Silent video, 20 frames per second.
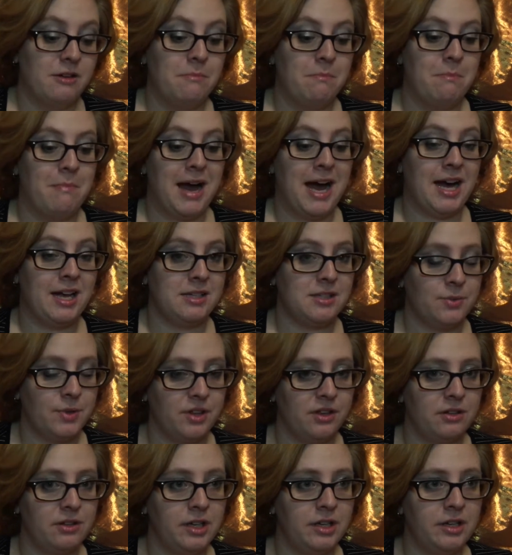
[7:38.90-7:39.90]
mattes
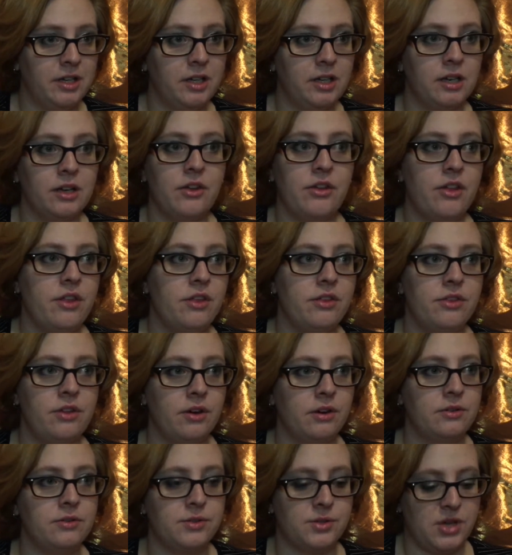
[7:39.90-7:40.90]
with a glitter.
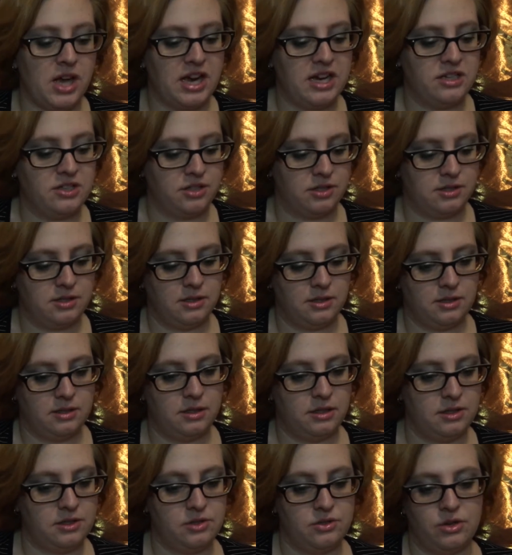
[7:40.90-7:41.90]
Those I just
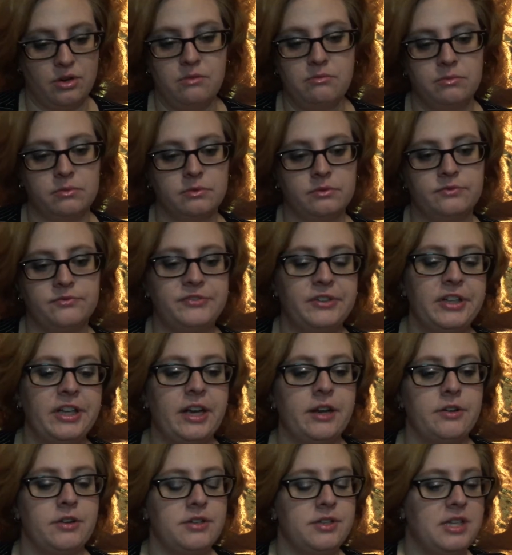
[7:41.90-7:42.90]
don't
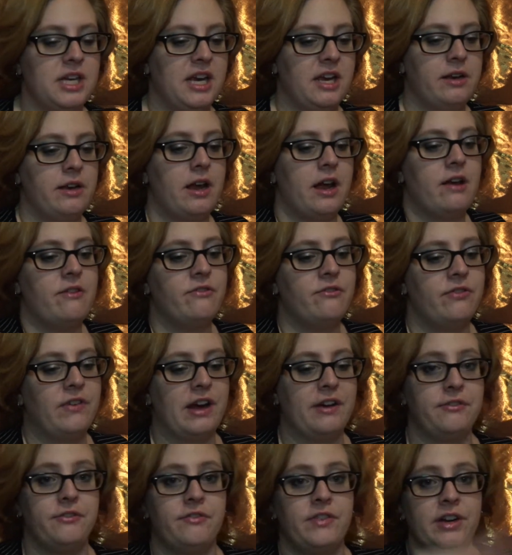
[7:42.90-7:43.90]
fully understand. I've
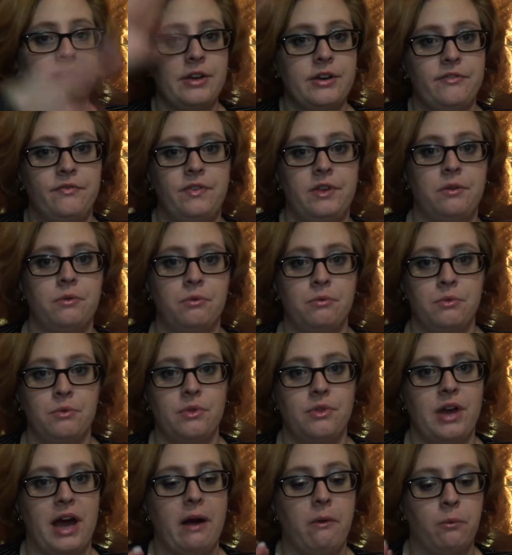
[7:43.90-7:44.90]
found very few
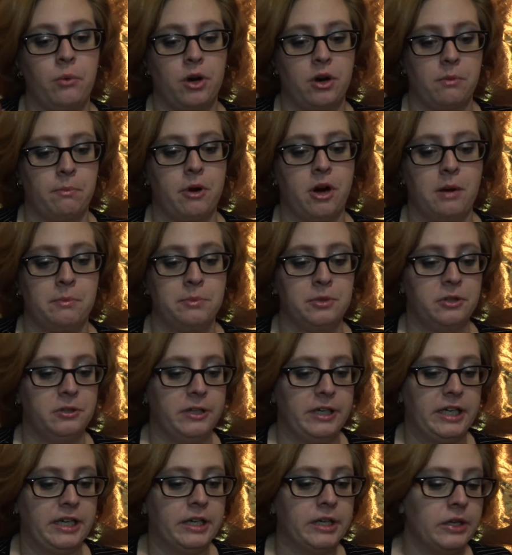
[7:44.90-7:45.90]
that work
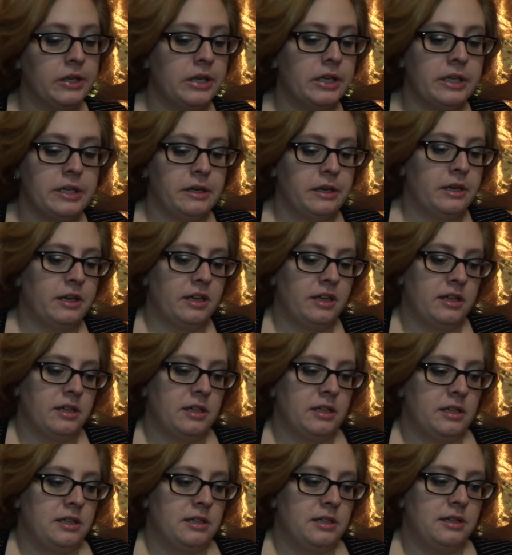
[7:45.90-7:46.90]
properly,
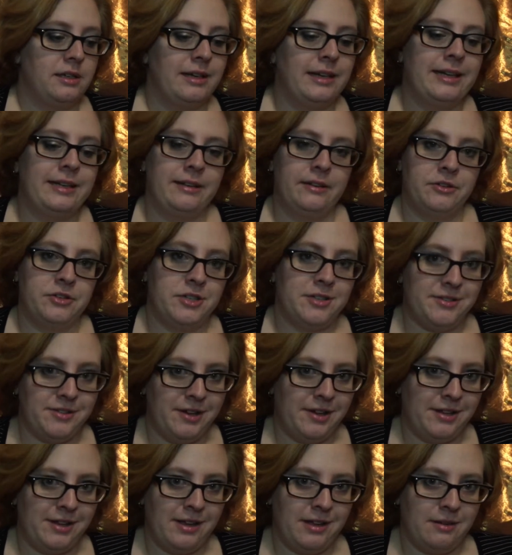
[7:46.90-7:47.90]
and they're just
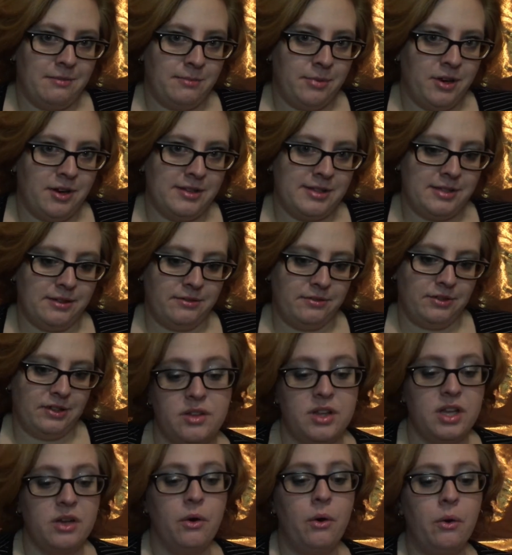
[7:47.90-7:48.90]
not that impressive. So
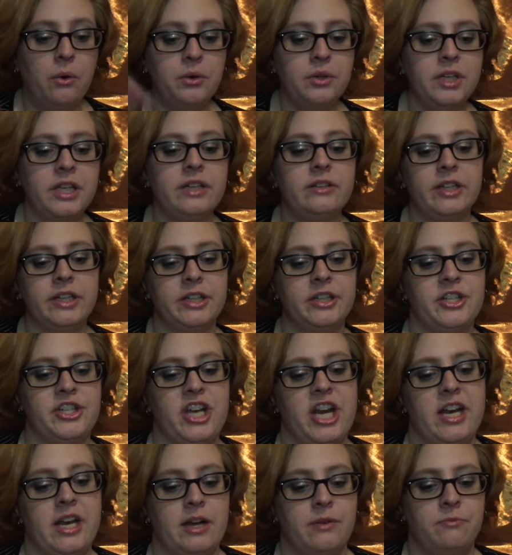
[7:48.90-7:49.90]
the only glitter
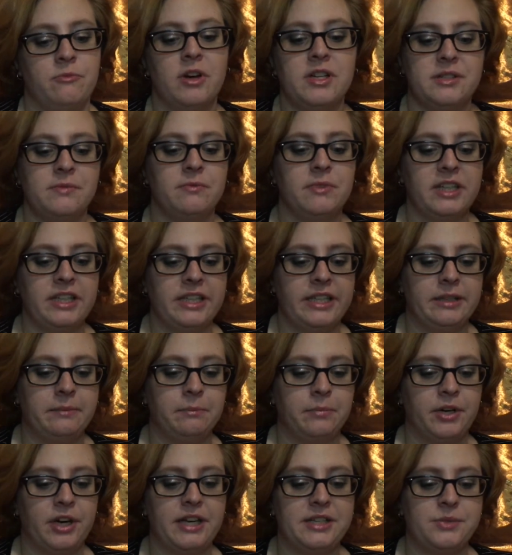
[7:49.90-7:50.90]
shade I wasn't really
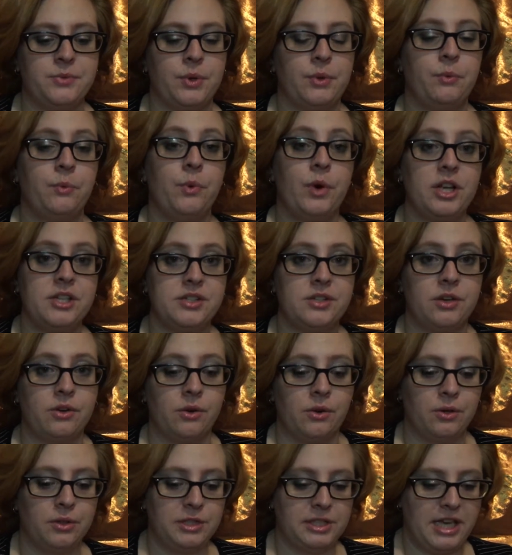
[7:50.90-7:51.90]
impressed with was the
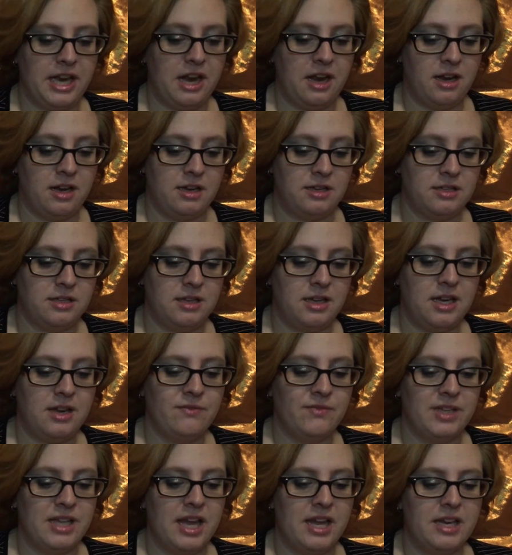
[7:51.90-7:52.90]
gold, and
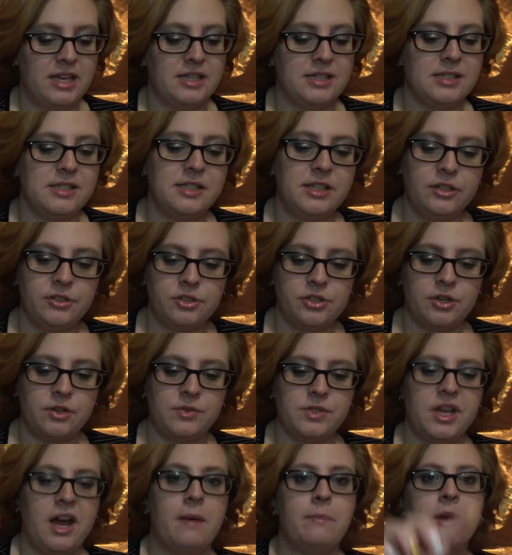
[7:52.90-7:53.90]
even then it still
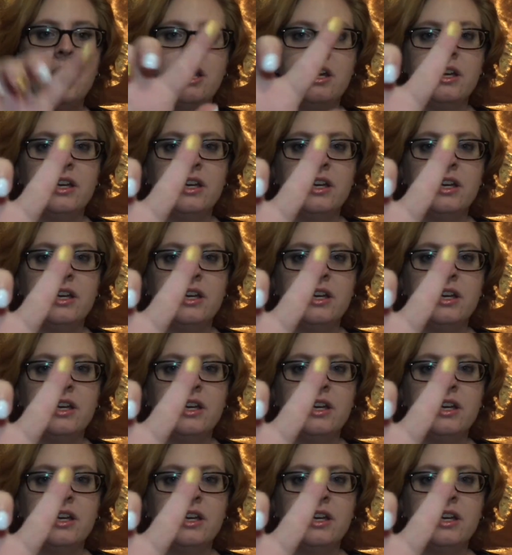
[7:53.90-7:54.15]
shows up.